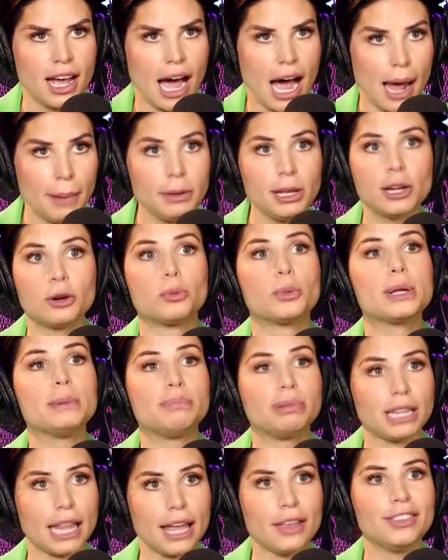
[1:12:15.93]
I'm going to
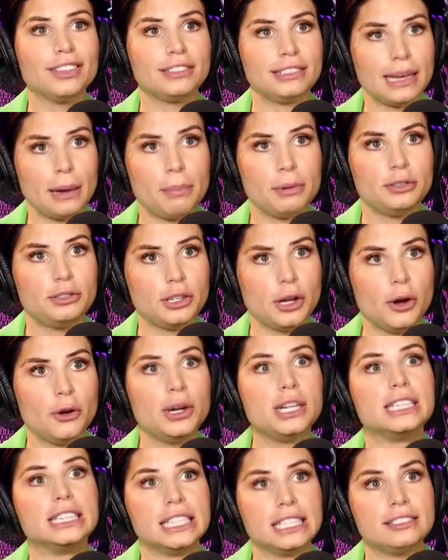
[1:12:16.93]
replay this episode
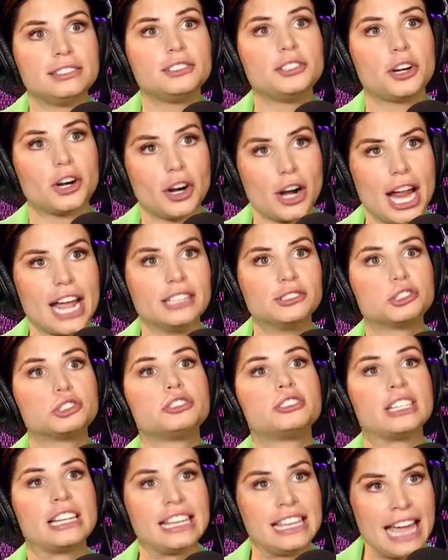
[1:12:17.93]
and listen to her
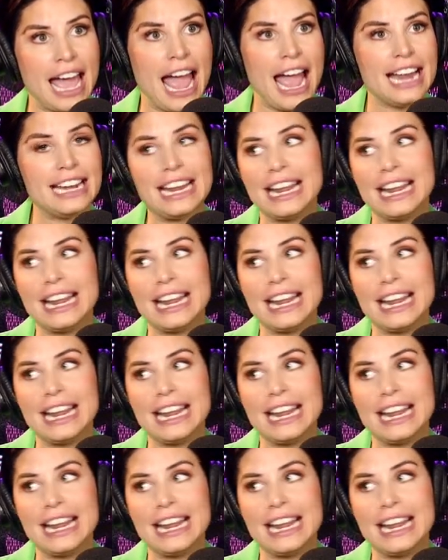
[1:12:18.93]
answers again.